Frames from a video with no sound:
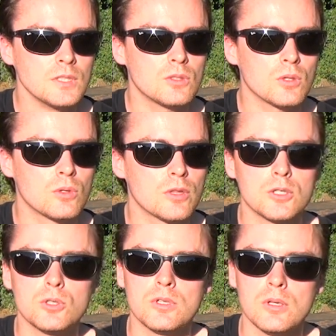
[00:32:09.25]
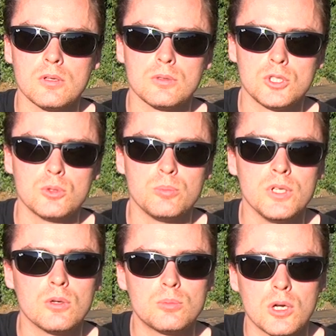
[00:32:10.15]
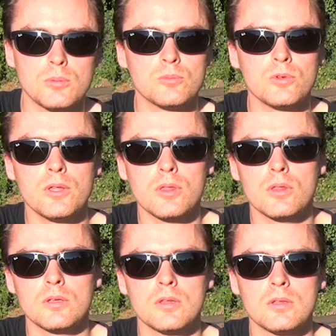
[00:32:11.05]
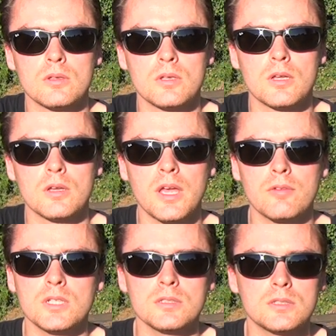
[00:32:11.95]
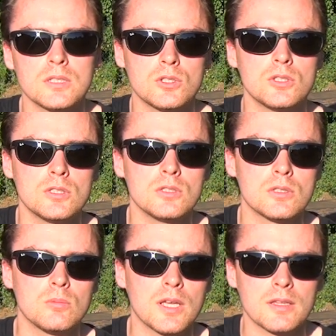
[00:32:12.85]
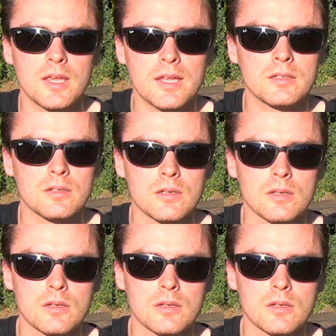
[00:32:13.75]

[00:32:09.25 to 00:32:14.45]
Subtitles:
So there should be no problem with having such a system like that